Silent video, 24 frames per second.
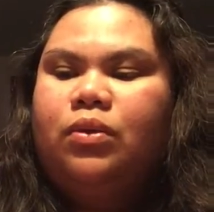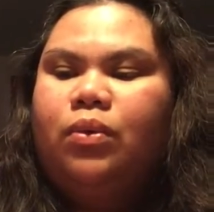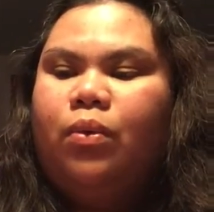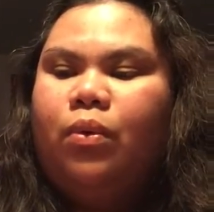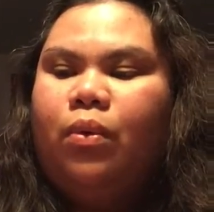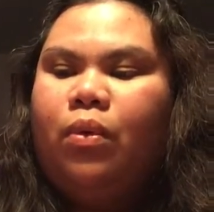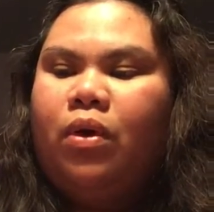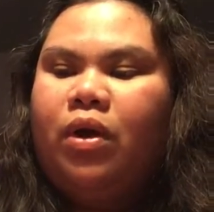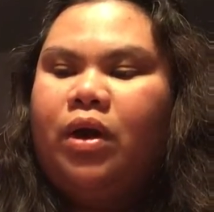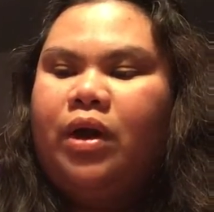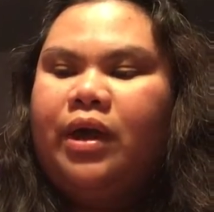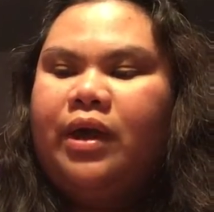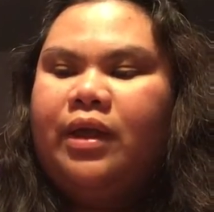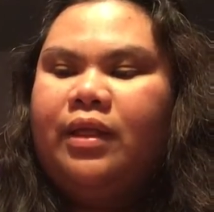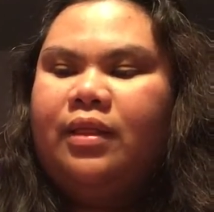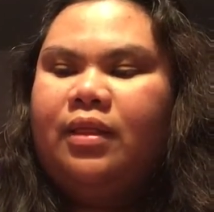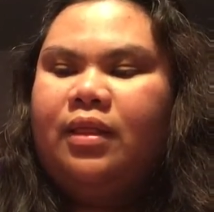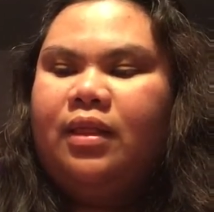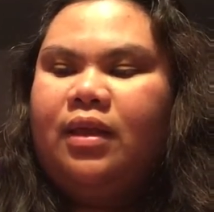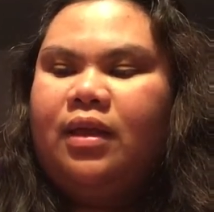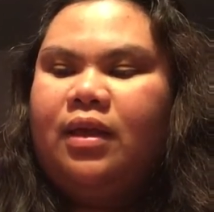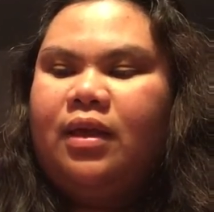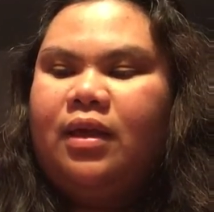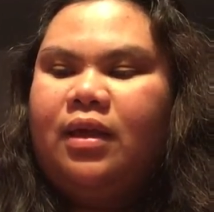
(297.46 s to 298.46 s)

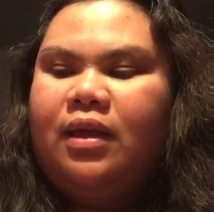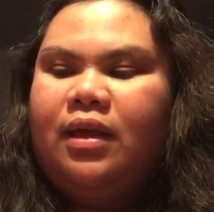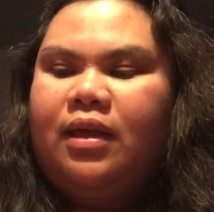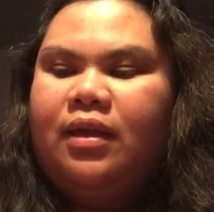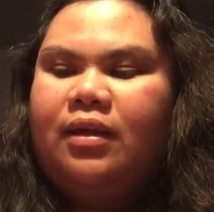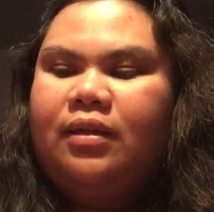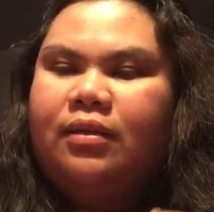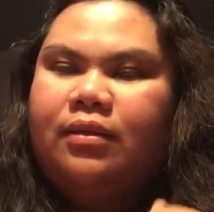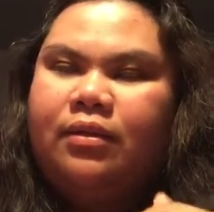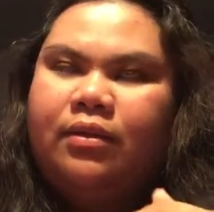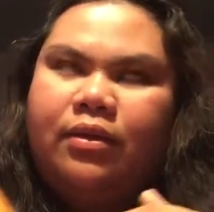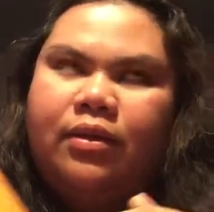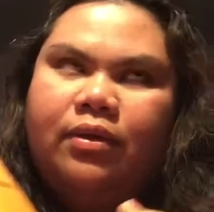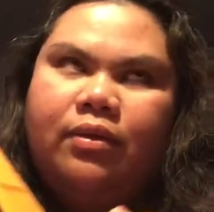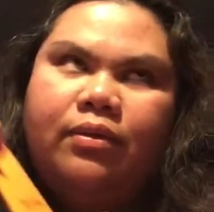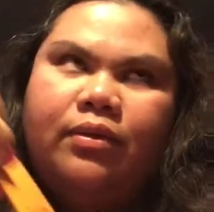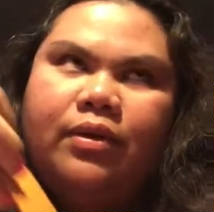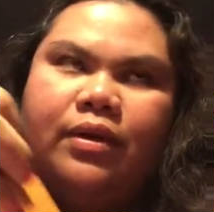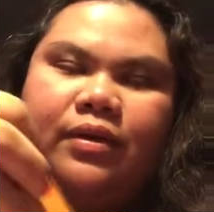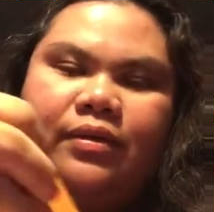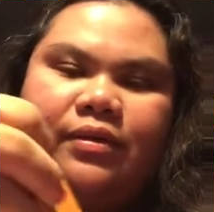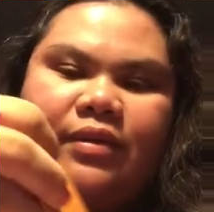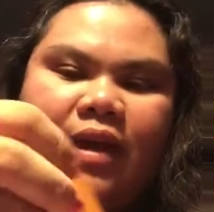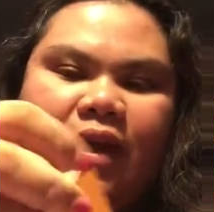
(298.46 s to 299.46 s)
Toilet
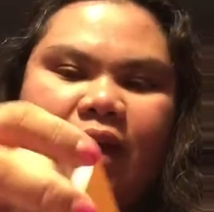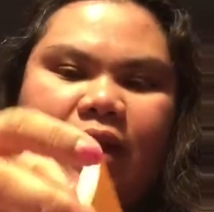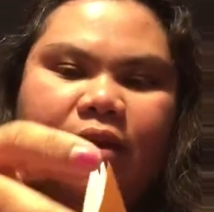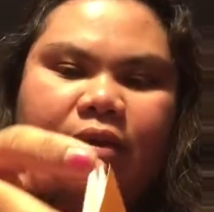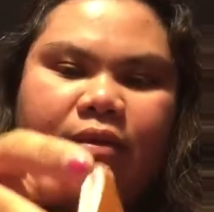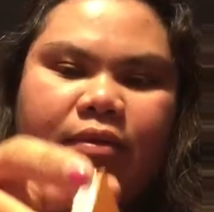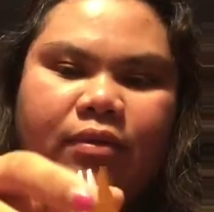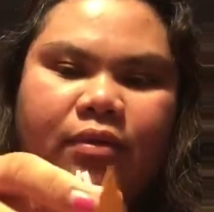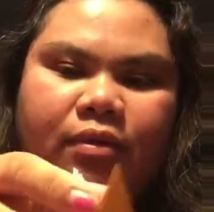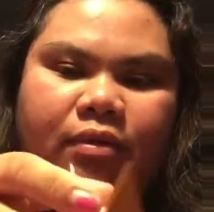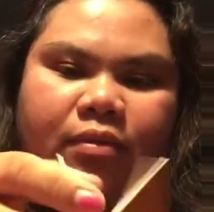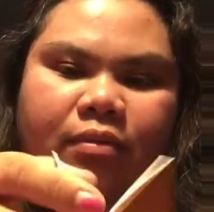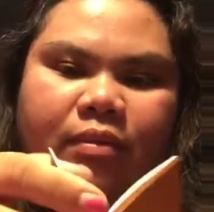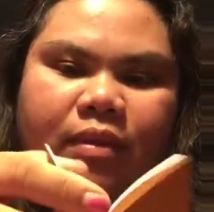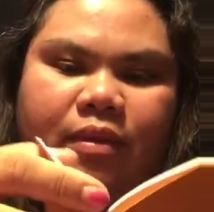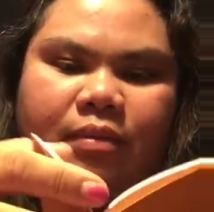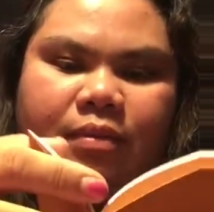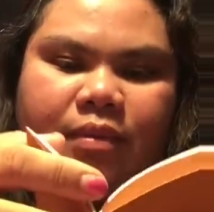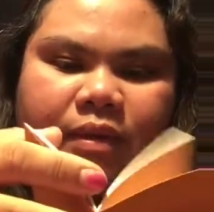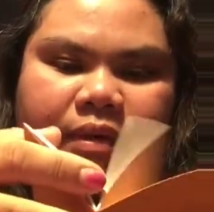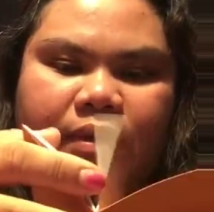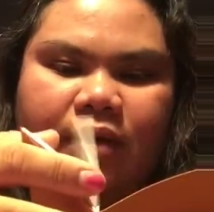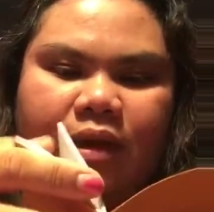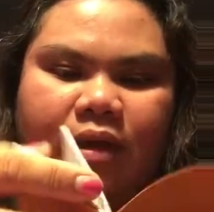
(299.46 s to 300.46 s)
cures. I don't know.
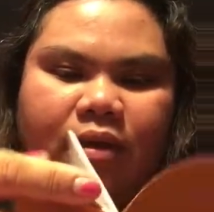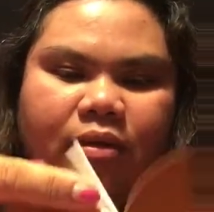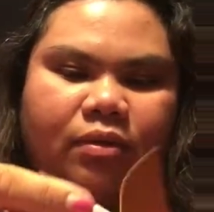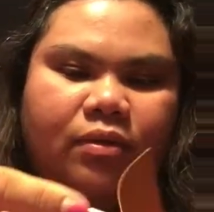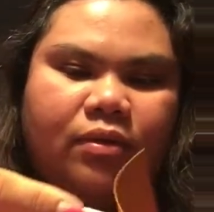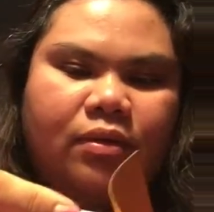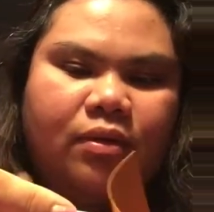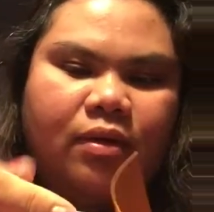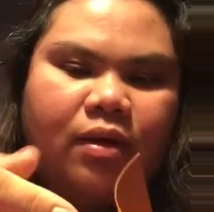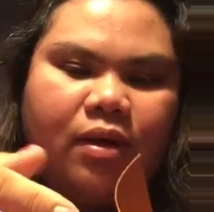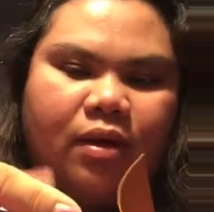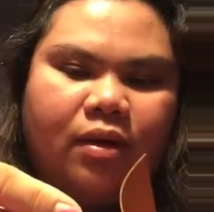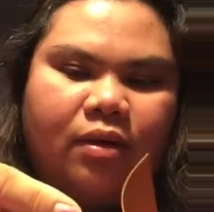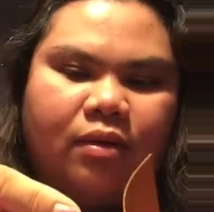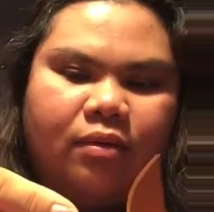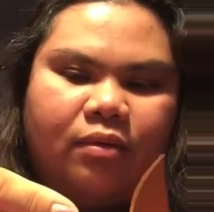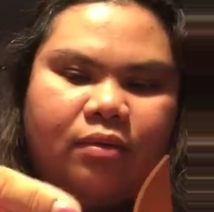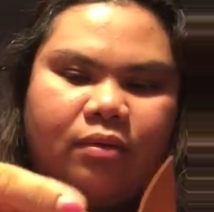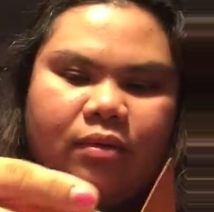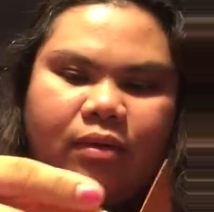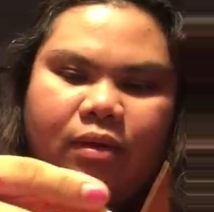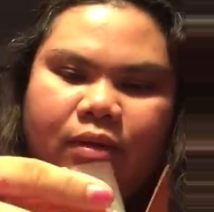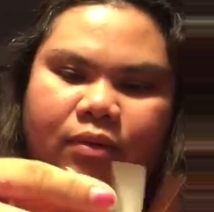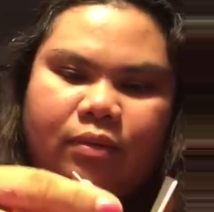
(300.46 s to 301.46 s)
Maybe I don't
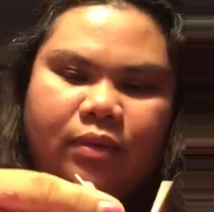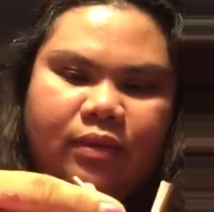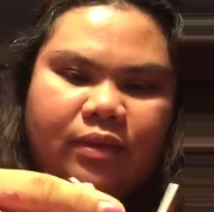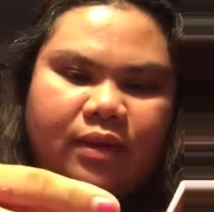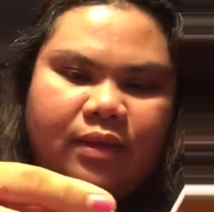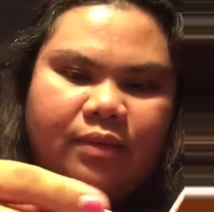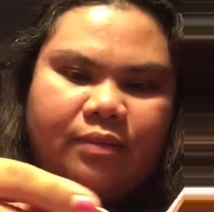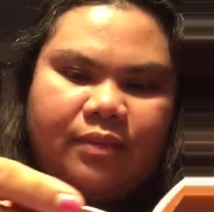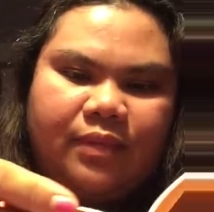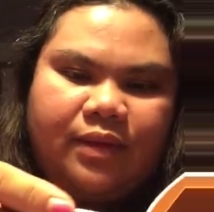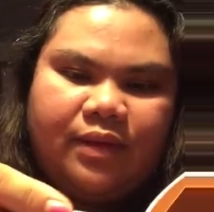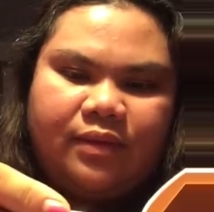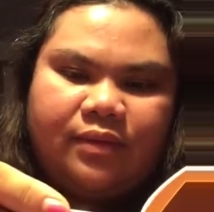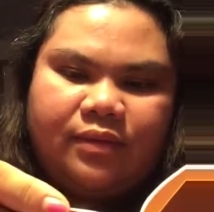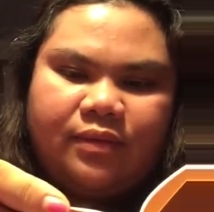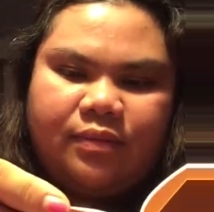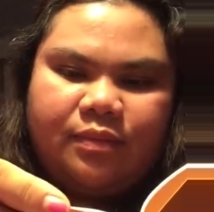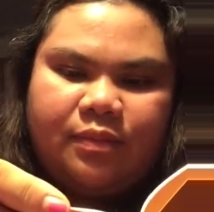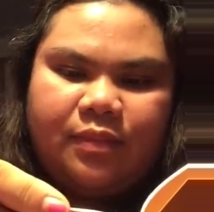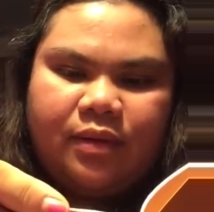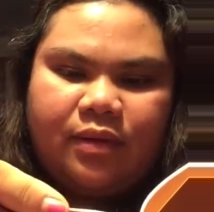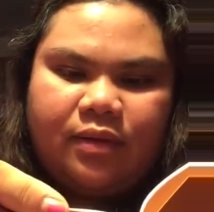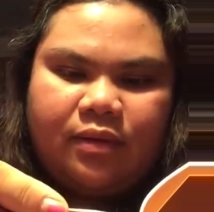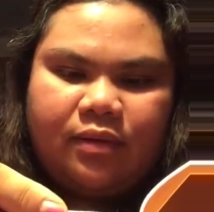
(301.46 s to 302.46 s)
know what that means,
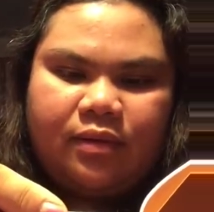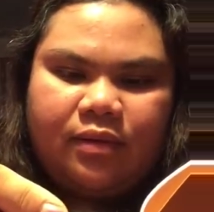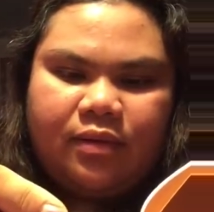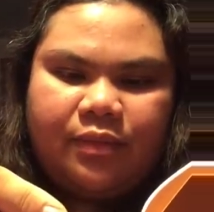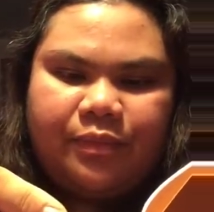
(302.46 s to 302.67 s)
but